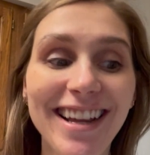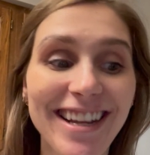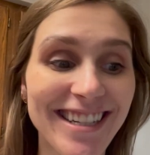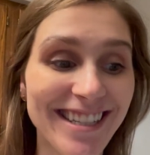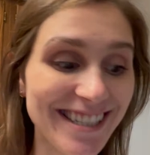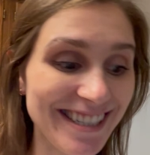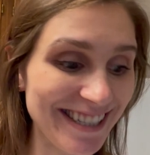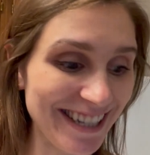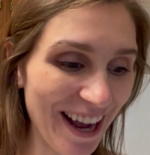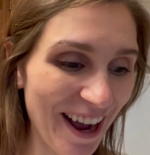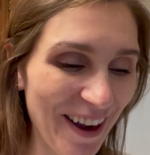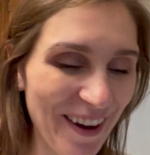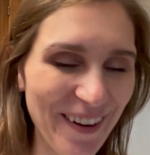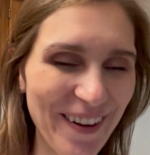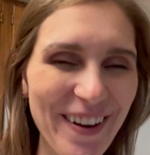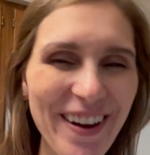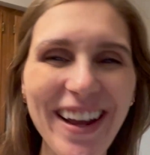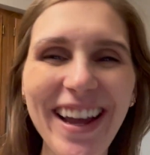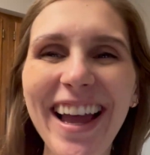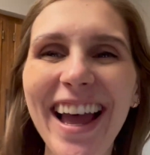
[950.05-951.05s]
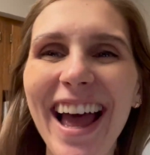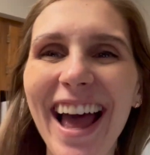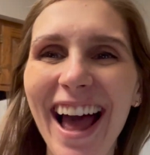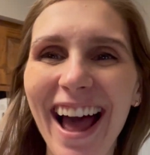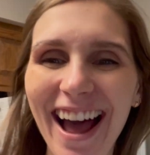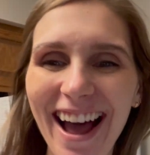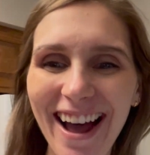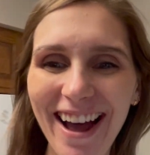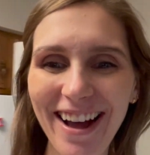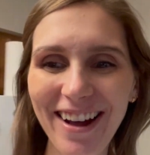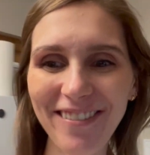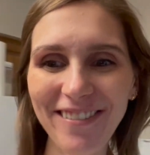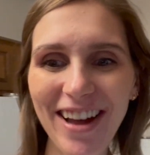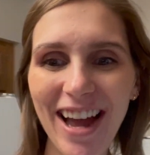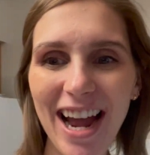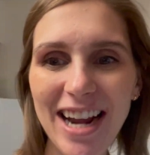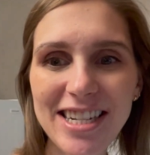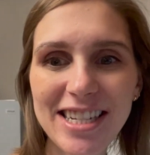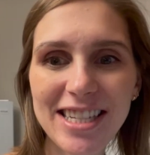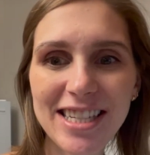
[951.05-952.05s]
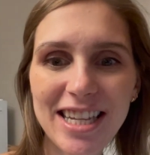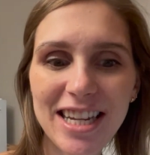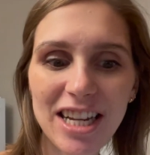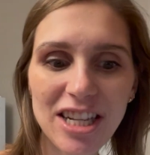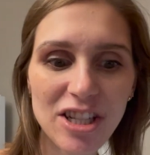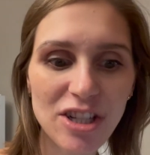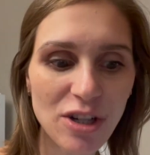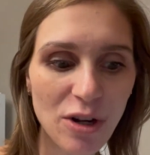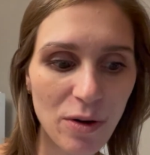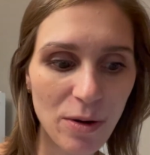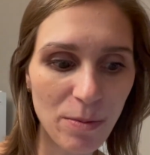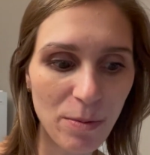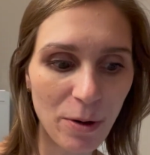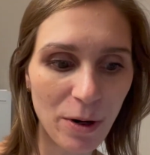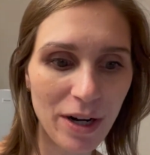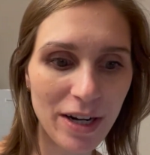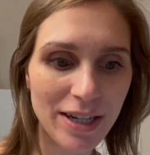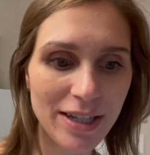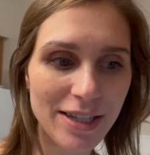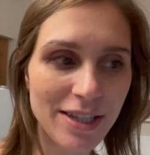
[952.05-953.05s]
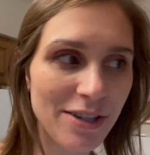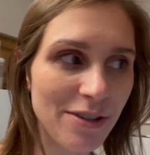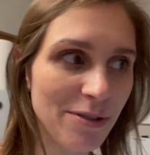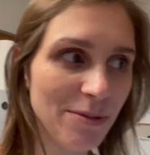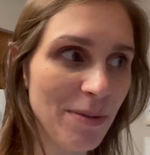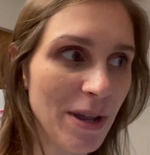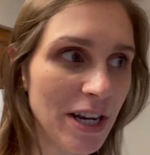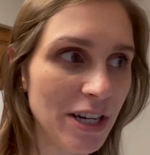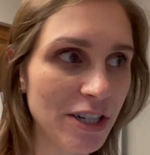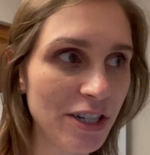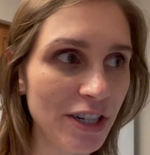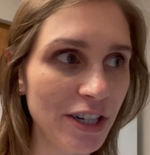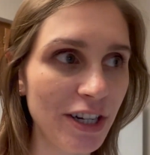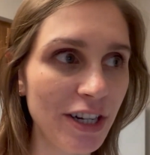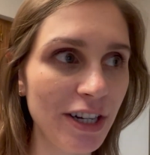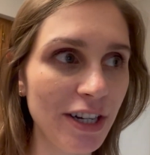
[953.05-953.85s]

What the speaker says: So I just think it's so important to make sure